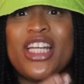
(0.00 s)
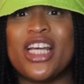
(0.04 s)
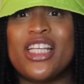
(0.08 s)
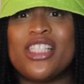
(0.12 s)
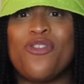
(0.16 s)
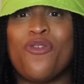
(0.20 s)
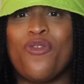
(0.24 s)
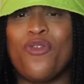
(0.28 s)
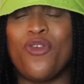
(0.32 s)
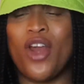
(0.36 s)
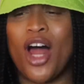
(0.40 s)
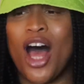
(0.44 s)

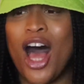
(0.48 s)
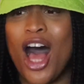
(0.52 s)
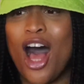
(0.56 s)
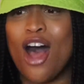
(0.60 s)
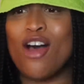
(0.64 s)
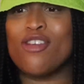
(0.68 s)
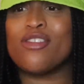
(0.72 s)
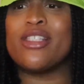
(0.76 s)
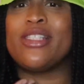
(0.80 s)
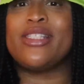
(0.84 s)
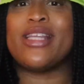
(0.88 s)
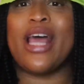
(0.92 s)
just
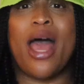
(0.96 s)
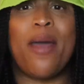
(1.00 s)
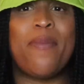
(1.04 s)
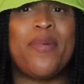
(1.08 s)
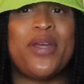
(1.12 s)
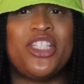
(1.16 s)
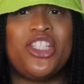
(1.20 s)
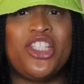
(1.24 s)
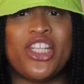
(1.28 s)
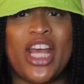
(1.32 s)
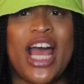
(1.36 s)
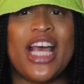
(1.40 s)
flows. Deb
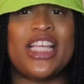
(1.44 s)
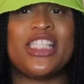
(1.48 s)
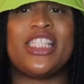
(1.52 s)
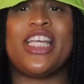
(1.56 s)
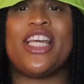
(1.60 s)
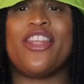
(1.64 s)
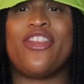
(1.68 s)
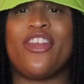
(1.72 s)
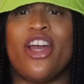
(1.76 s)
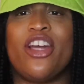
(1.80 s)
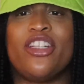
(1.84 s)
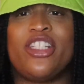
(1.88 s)
and
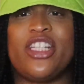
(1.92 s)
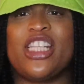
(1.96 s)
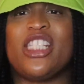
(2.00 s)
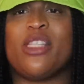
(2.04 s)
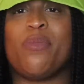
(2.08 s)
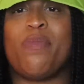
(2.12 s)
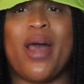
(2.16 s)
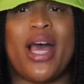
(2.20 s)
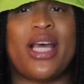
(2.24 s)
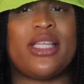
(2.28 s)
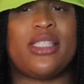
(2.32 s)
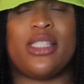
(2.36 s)
Jesse, they're
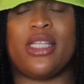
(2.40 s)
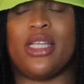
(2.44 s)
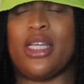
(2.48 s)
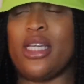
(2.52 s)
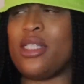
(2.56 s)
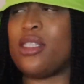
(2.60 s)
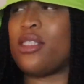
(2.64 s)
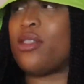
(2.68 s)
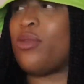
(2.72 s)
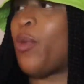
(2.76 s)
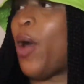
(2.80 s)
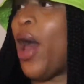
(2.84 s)
just
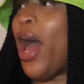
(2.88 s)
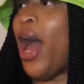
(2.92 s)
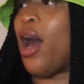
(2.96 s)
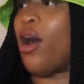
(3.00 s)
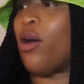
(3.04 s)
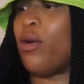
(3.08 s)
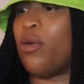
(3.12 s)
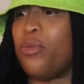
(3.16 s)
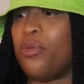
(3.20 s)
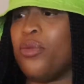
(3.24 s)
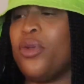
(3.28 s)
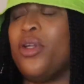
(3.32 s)
besties.
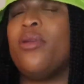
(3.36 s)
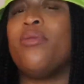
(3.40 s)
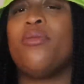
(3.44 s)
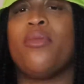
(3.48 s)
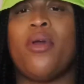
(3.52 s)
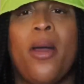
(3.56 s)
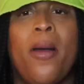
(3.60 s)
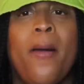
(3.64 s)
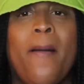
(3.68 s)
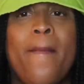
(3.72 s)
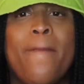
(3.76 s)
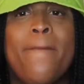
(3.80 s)
Wow.
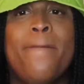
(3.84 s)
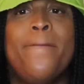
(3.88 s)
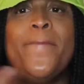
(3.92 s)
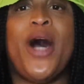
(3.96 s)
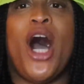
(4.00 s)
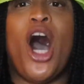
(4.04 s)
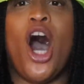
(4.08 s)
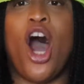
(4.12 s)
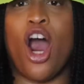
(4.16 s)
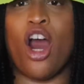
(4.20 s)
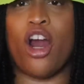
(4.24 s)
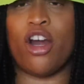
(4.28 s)

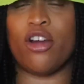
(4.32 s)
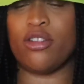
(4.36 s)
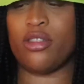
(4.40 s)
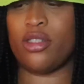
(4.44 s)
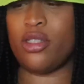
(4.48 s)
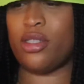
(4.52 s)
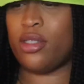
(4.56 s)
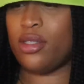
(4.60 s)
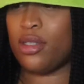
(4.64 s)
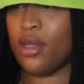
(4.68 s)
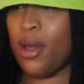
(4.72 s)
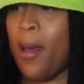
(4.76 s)

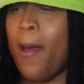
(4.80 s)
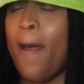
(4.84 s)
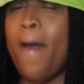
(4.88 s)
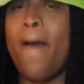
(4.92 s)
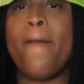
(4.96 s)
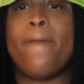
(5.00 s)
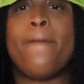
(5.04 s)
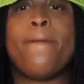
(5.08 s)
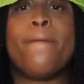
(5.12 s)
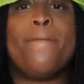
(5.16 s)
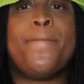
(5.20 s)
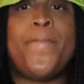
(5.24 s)
Bars.
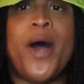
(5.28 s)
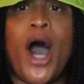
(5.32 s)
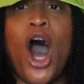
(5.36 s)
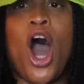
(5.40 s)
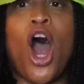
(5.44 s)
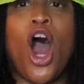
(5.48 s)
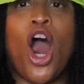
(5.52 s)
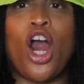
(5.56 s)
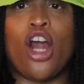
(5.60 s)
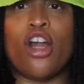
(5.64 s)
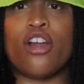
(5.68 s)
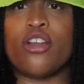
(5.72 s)

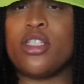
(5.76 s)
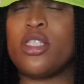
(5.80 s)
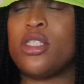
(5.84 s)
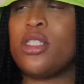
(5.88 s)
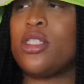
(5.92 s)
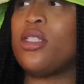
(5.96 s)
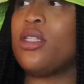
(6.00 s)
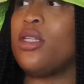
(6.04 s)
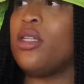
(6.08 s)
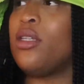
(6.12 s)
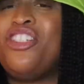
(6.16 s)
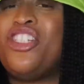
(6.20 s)

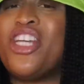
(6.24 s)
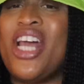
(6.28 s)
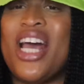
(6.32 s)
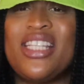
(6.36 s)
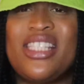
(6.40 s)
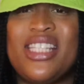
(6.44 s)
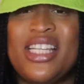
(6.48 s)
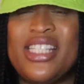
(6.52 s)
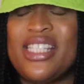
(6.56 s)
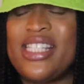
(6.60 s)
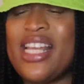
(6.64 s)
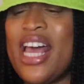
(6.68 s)
Bars.
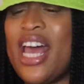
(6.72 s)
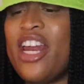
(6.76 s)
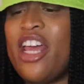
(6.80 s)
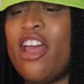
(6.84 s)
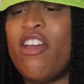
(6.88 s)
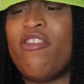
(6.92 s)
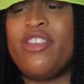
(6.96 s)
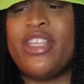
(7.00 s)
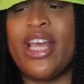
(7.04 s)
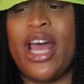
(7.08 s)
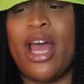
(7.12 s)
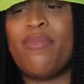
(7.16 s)
Jesse
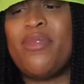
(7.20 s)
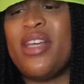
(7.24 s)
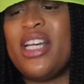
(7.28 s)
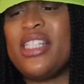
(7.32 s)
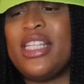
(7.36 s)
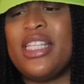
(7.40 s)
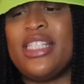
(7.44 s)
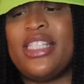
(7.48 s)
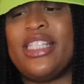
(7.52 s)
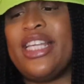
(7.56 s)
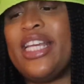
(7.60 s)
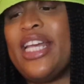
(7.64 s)
said, if Deb
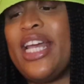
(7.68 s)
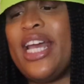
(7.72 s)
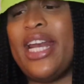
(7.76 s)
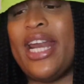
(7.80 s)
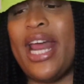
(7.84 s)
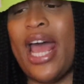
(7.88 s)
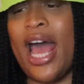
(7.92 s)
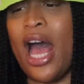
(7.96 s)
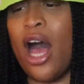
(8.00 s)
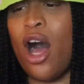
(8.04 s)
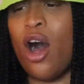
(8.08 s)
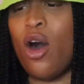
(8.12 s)
doesn't see it
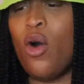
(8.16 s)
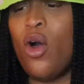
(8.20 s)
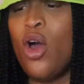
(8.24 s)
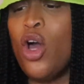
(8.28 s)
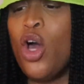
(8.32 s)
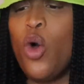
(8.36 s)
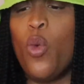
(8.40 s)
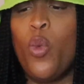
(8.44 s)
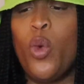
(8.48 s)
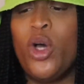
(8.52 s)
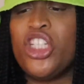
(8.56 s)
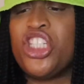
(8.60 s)

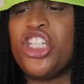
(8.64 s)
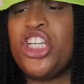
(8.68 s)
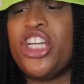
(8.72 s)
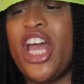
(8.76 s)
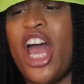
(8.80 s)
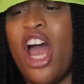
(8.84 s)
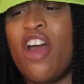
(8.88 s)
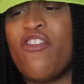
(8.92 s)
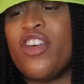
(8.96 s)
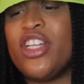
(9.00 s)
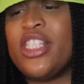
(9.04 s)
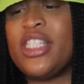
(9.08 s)
now, will she
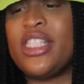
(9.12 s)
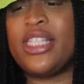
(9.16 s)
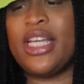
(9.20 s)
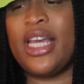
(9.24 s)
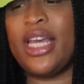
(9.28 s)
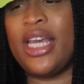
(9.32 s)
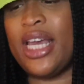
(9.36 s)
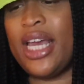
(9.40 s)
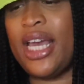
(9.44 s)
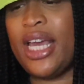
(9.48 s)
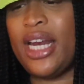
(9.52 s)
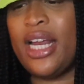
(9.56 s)
ever
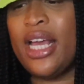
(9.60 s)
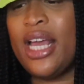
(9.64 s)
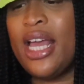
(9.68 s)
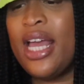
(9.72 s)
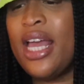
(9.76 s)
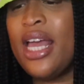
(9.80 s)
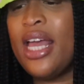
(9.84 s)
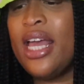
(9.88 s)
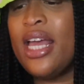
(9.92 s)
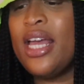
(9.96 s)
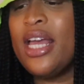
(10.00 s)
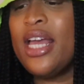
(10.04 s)
see it?
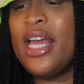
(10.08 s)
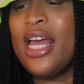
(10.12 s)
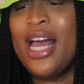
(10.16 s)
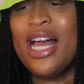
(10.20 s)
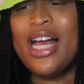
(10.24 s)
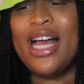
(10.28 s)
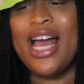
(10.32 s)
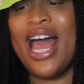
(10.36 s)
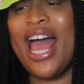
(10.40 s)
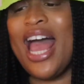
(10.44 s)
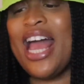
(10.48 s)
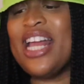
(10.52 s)

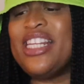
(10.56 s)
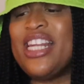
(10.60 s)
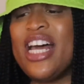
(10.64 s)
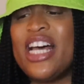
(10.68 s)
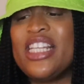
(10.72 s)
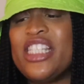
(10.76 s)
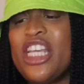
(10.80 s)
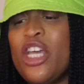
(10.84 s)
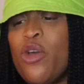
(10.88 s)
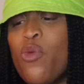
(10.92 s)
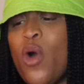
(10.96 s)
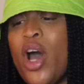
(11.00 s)
And
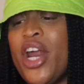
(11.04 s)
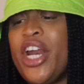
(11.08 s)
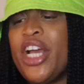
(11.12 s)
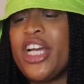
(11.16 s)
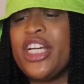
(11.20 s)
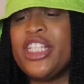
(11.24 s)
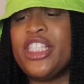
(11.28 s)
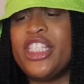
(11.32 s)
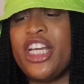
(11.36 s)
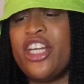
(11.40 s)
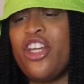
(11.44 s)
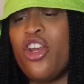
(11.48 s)
does he want to
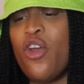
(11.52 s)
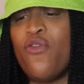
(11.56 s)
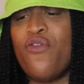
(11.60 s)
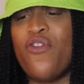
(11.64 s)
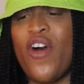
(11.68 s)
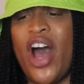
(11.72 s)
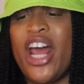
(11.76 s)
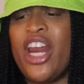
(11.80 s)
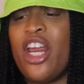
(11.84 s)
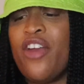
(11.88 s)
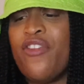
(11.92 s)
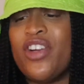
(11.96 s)
continue
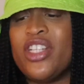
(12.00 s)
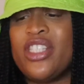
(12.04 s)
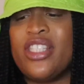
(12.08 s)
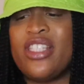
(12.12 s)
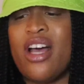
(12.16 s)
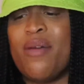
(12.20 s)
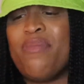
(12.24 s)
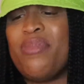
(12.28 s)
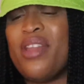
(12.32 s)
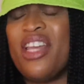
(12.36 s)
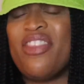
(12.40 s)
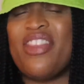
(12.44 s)
fighting for
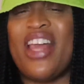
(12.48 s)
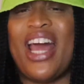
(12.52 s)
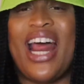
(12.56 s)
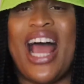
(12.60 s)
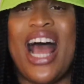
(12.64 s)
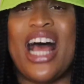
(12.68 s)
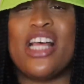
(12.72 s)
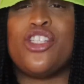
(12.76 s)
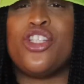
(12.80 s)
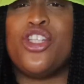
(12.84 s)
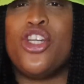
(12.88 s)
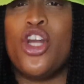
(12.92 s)
something that
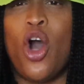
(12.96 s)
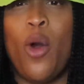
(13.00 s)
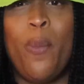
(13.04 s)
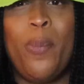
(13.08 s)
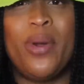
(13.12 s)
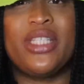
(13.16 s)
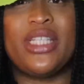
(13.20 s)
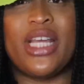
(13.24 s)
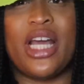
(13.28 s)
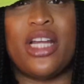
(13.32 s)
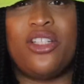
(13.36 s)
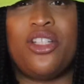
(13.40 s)
has no
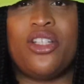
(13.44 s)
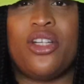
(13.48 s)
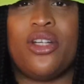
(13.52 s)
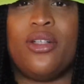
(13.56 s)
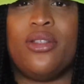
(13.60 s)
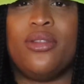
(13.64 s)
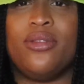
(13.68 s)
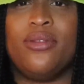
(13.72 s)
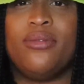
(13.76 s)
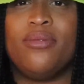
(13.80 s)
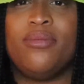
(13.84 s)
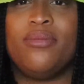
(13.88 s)

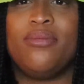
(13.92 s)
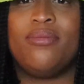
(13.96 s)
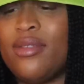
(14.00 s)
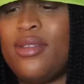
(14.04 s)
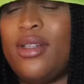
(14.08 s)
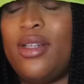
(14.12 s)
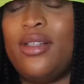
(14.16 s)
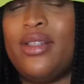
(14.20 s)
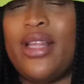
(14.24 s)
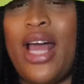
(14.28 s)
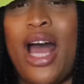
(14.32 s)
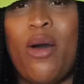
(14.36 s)
potential?
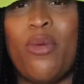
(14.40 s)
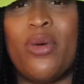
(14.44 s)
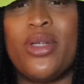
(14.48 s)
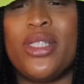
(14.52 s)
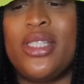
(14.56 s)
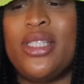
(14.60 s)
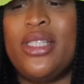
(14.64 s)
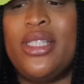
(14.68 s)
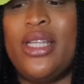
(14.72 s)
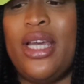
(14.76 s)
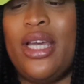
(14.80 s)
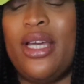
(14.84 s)
That
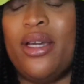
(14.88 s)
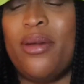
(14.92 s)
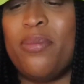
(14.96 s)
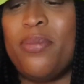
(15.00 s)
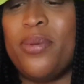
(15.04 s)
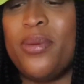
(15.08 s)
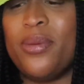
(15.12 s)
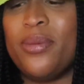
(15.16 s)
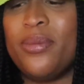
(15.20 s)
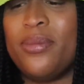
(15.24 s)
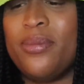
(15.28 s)
was deep.